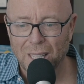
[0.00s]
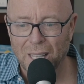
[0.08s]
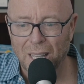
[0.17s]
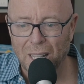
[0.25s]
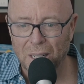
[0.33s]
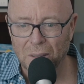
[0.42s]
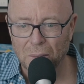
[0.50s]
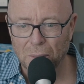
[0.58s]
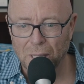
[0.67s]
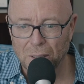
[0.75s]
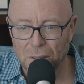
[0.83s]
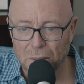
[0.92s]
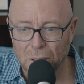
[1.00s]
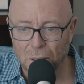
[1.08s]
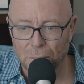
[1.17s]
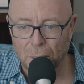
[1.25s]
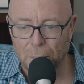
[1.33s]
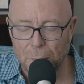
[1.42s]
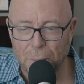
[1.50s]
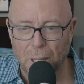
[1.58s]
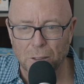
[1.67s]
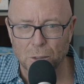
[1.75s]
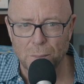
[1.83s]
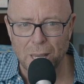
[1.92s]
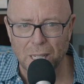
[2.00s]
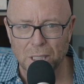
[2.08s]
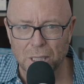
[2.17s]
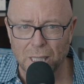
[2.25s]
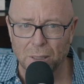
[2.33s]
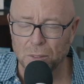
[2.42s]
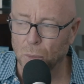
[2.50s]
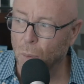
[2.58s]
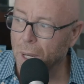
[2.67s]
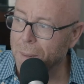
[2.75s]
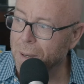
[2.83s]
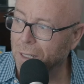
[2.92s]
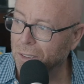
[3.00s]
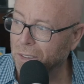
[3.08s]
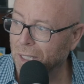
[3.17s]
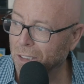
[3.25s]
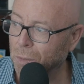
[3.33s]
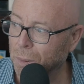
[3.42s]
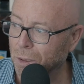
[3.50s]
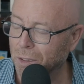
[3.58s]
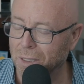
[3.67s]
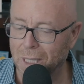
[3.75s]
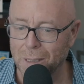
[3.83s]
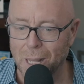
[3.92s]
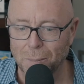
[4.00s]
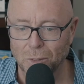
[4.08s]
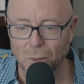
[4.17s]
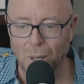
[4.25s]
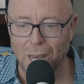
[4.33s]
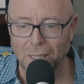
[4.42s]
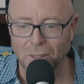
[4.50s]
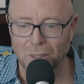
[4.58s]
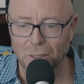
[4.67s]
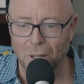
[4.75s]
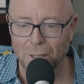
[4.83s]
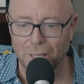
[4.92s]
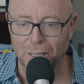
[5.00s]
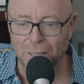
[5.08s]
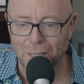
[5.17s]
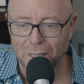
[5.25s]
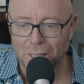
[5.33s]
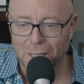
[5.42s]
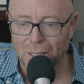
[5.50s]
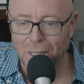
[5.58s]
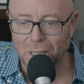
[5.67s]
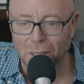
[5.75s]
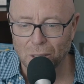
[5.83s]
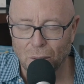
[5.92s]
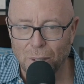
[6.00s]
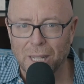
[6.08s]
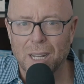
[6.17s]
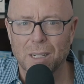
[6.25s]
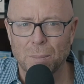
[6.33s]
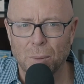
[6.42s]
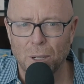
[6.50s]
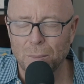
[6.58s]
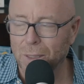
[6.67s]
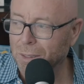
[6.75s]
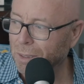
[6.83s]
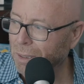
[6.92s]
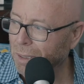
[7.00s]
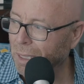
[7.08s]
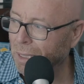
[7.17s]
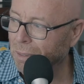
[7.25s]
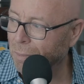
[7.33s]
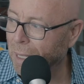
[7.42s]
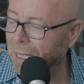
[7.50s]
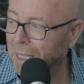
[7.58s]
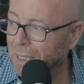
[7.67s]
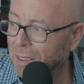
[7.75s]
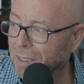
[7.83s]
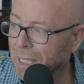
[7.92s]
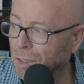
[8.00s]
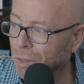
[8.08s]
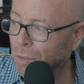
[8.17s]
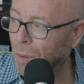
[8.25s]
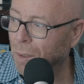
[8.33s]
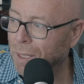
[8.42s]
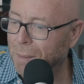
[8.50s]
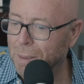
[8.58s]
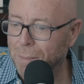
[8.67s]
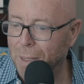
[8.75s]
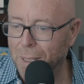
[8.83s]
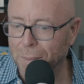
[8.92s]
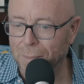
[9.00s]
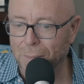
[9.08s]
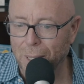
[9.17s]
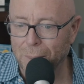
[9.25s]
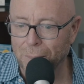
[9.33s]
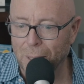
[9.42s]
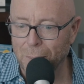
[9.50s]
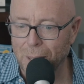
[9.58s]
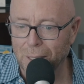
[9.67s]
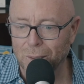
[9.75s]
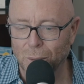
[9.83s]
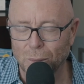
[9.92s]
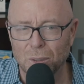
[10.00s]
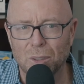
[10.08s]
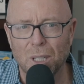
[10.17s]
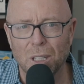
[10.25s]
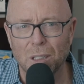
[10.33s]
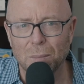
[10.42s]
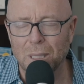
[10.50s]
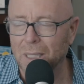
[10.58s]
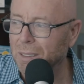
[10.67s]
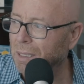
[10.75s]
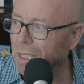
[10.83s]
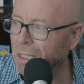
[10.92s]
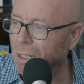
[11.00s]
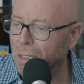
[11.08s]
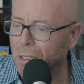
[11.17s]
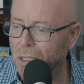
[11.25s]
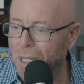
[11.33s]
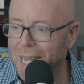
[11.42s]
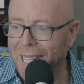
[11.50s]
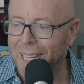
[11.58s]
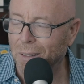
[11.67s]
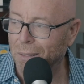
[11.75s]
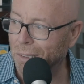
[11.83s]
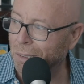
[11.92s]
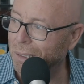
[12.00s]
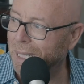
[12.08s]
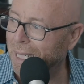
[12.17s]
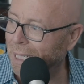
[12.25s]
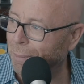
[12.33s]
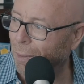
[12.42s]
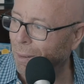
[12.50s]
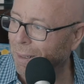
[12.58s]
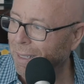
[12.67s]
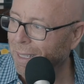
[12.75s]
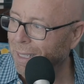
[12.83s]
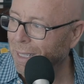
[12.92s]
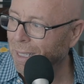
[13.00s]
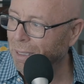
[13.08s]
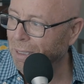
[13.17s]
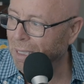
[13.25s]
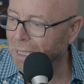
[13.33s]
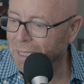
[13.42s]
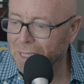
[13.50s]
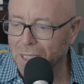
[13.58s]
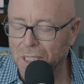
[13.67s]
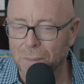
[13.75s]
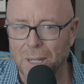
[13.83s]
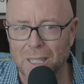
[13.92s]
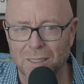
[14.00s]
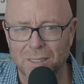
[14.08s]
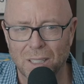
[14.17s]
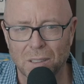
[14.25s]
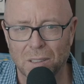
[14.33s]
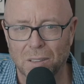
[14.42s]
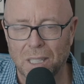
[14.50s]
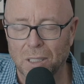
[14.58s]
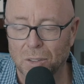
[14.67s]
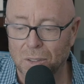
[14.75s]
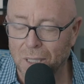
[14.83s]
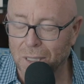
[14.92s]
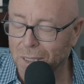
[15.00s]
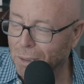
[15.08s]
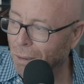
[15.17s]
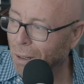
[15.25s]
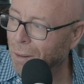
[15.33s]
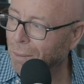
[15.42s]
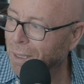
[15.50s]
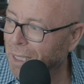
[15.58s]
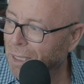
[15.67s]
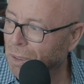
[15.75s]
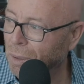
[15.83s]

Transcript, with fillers: And when I the, the people I was managing, I was a way better salesperson than them. So I started, you know, going out on appointments and making the sales for them. And my my my mentor was telling me, he's like, no, no, you're not allowed to do that anymore. You need to teach them how to sell so they can go sell on their own. Mm.